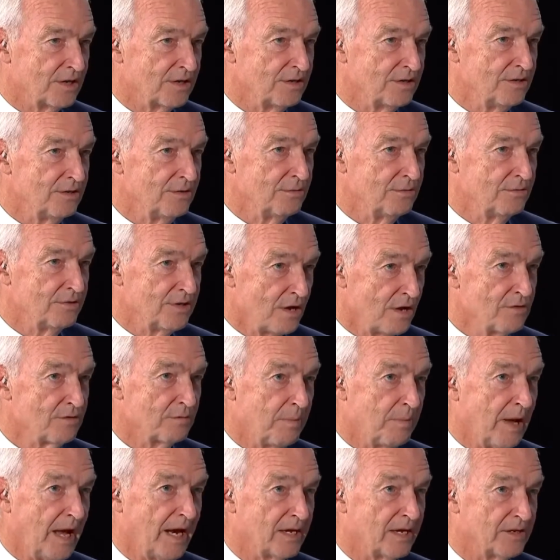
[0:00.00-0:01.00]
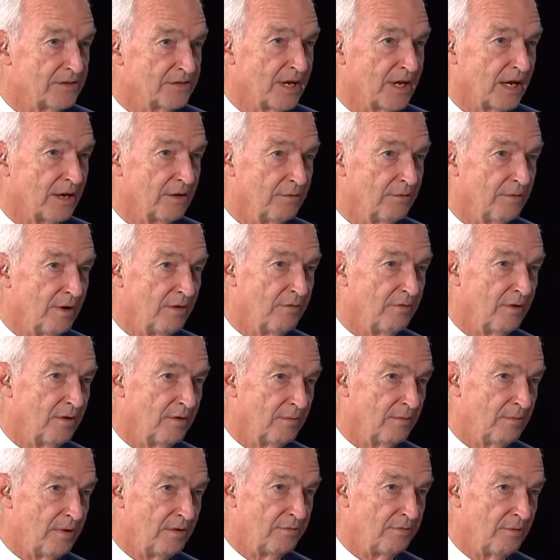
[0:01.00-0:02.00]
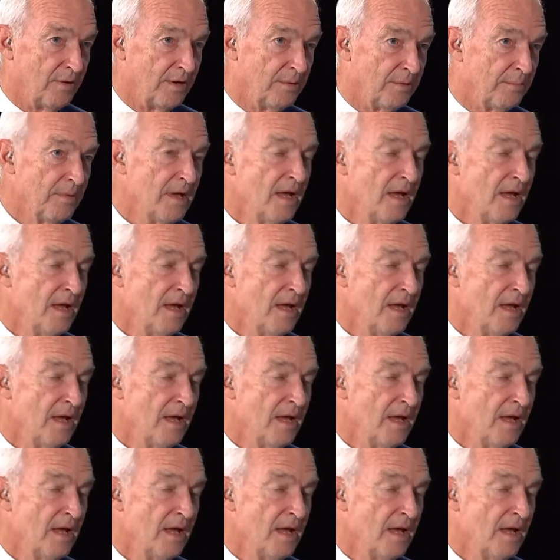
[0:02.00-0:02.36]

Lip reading: you don't back a second referendum.